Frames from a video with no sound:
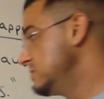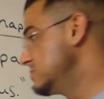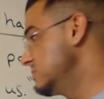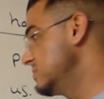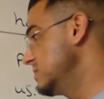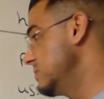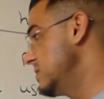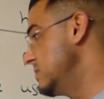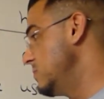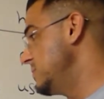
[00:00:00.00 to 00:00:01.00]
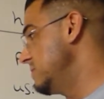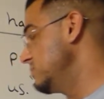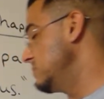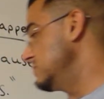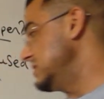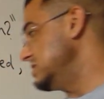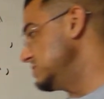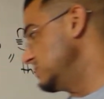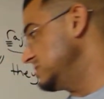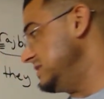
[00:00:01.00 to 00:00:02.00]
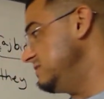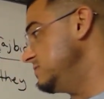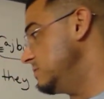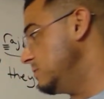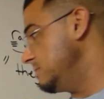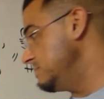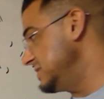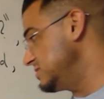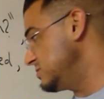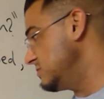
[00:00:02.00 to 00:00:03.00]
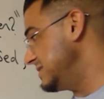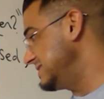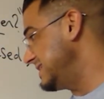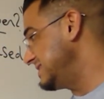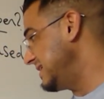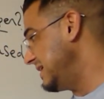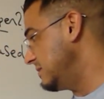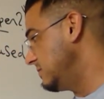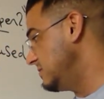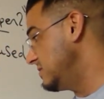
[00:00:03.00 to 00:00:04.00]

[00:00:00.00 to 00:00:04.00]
So I'm going to go ahead and open up quotation marks. Even, Mr. is a title,